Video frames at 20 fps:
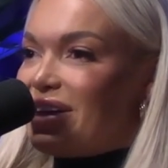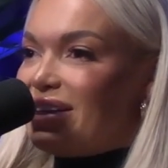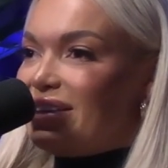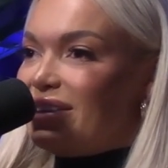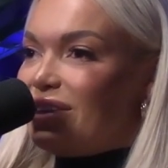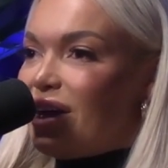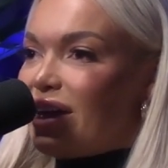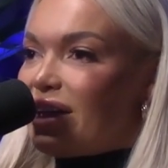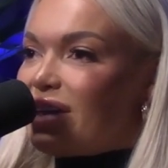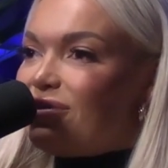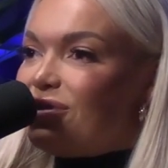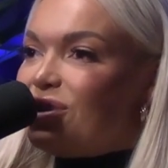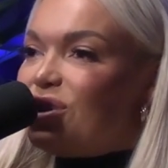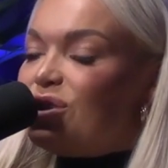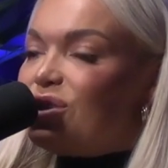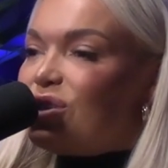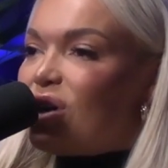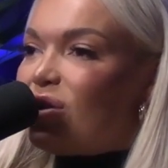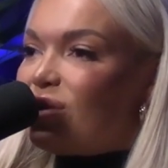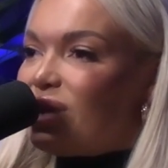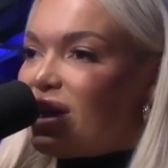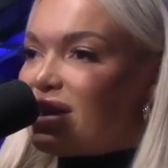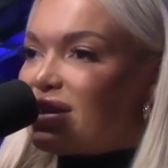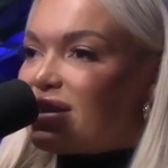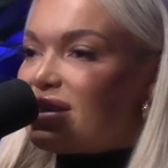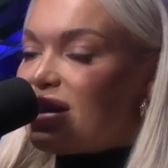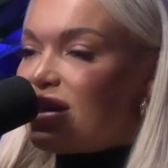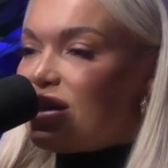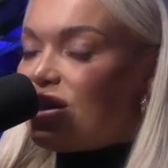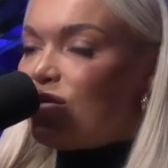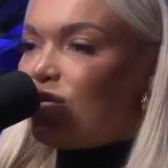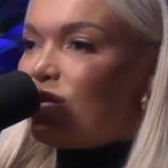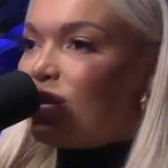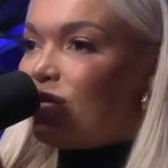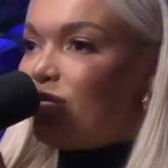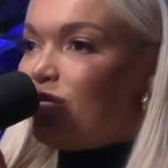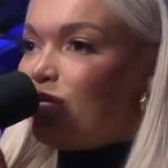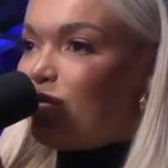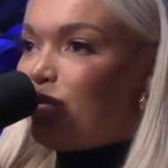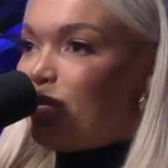Like if you told us that you were
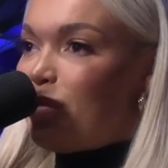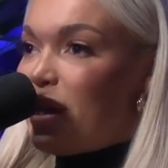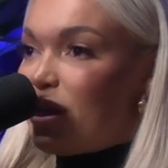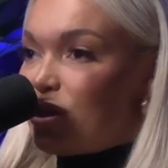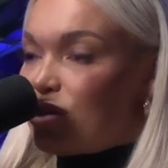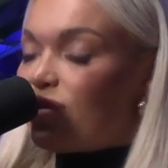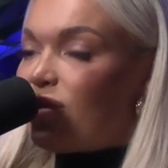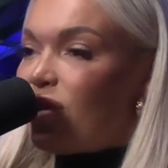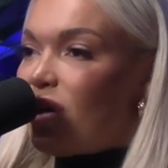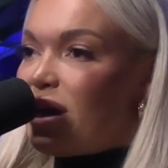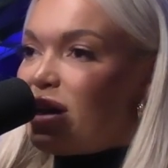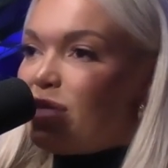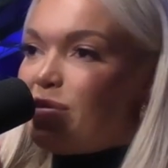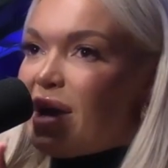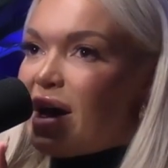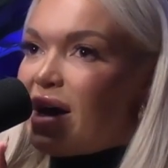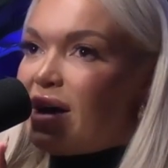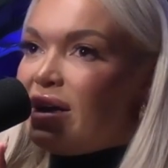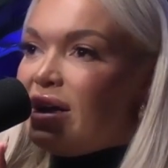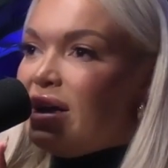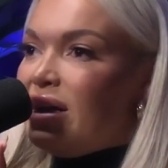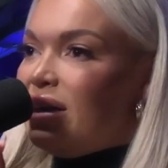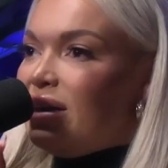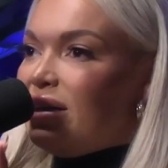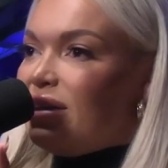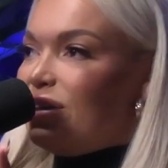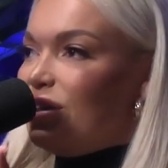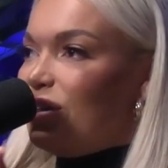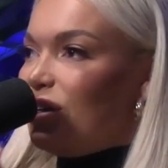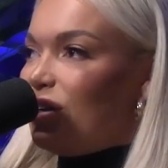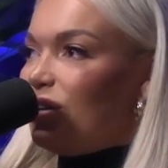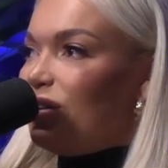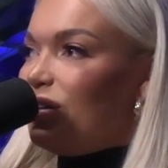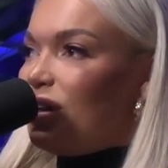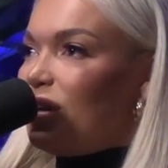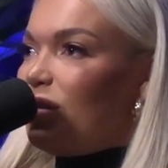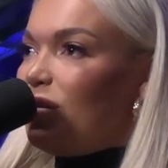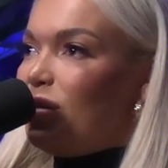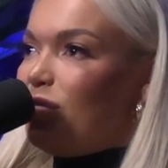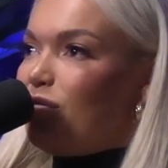petrified about,
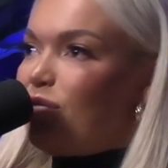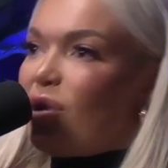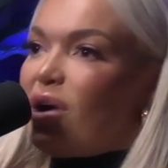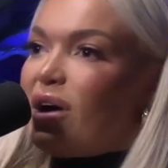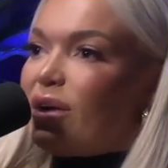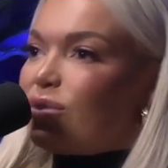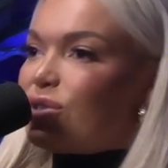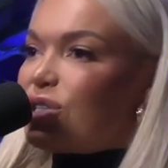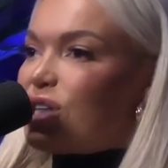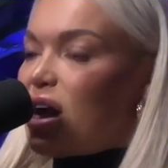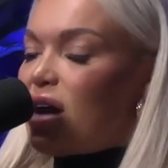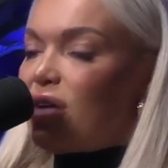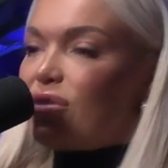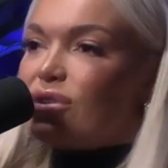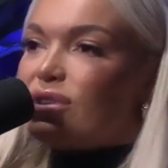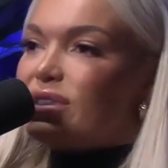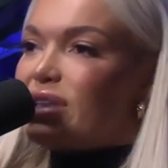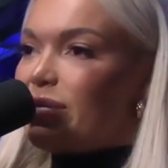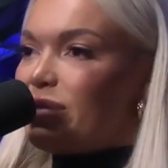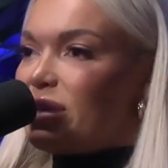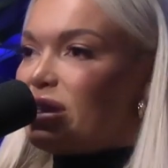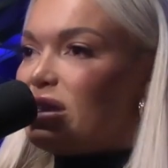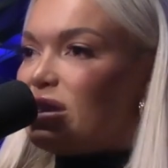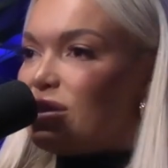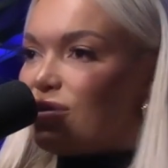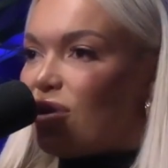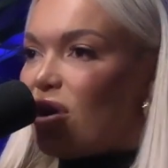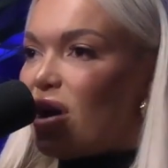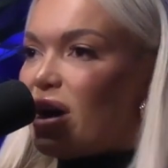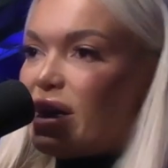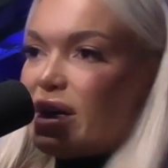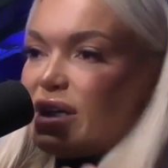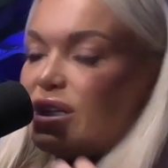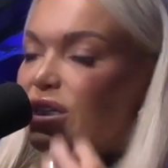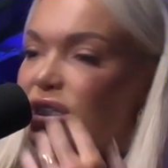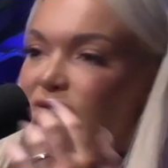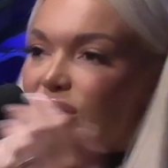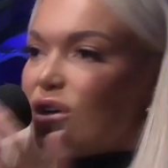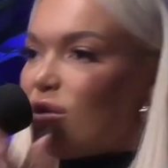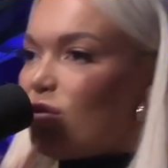a bridal shower or something this Friday and you didn't
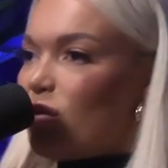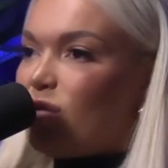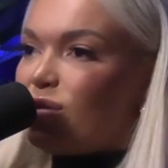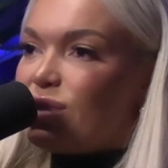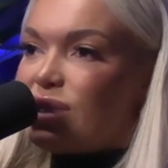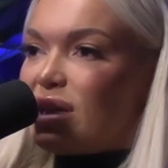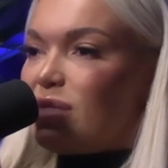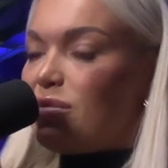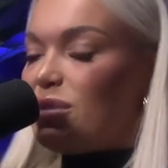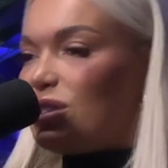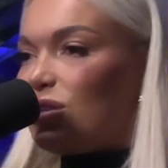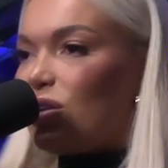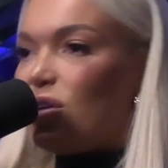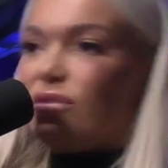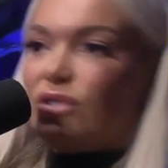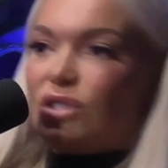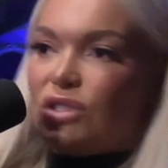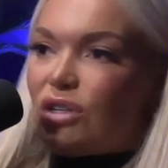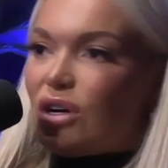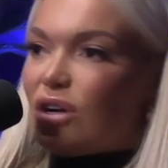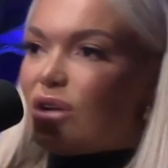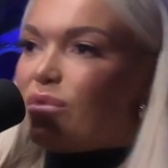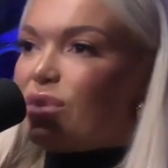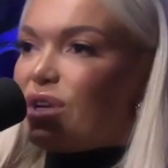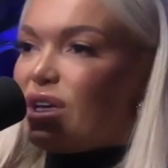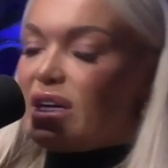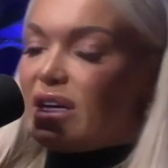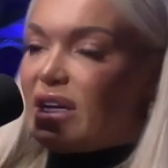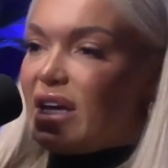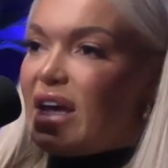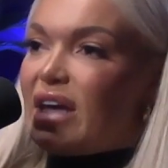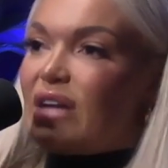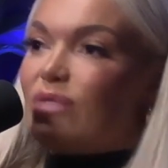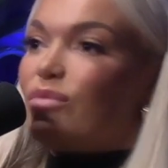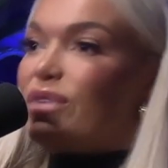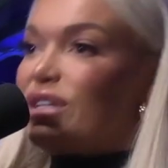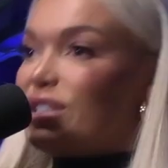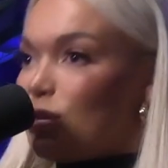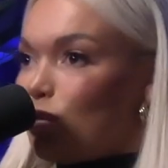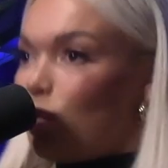know what was going to be served and you don't know what you're going to eat, and we
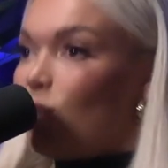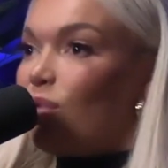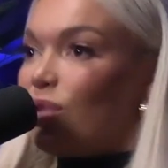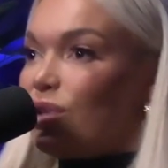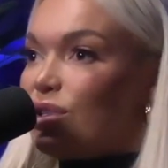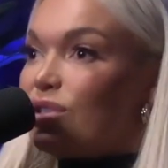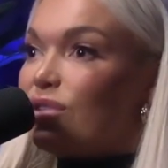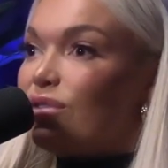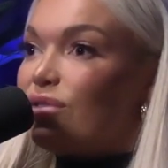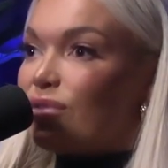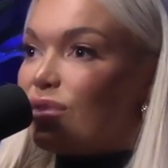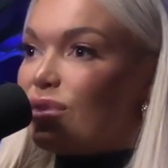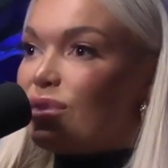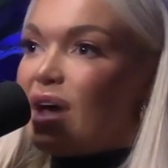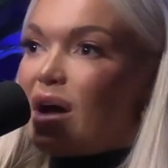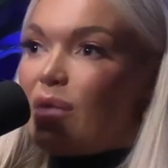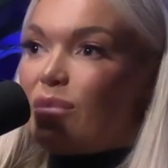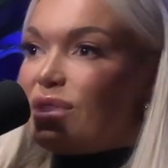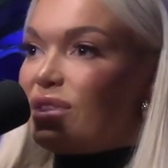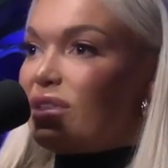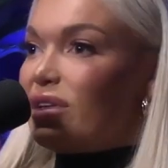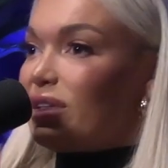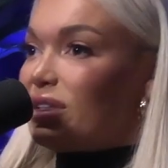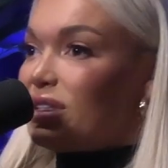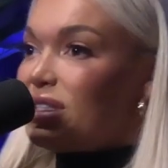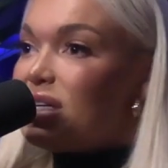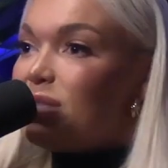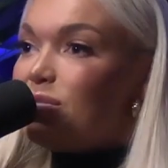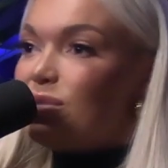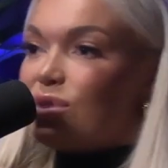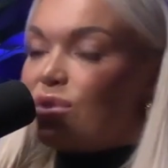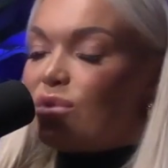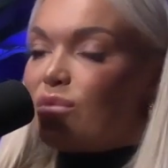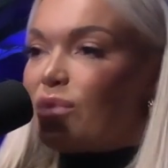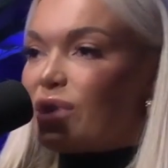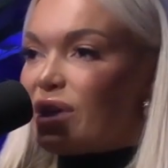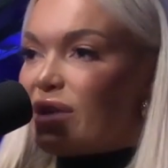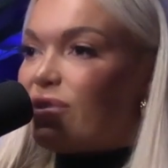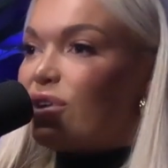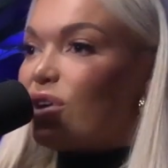supported you through that with the tips or
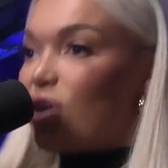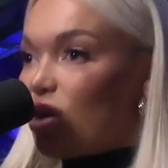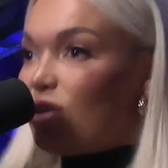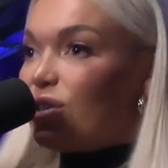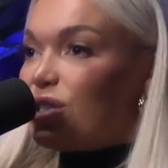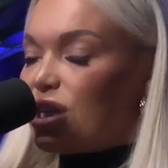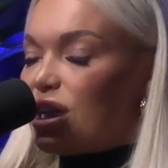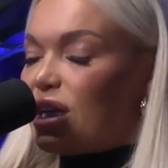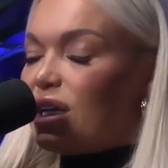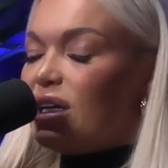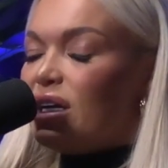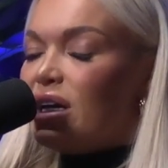whatever coaching,